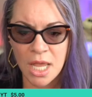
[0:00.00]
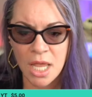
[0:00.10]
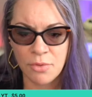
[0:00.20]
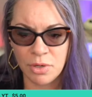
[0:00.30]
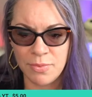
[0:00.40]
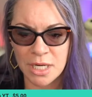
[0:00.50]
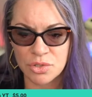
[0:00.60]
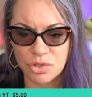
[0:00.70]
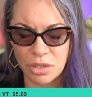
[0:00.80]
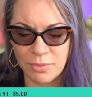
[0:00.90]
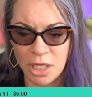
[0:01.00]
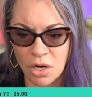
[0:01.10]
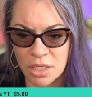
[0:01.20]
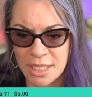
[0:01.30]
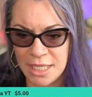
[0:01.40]
It would have been extremely
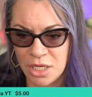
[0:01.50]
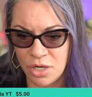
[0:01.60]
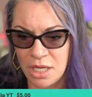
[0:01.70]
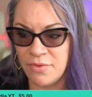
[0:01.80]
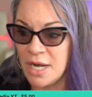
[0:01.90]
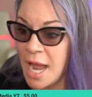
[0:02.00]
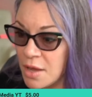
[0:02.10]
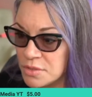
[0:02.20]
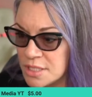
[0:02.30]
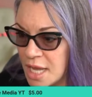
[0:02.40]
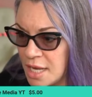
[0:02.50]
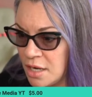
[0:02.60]
hard to hear even outside.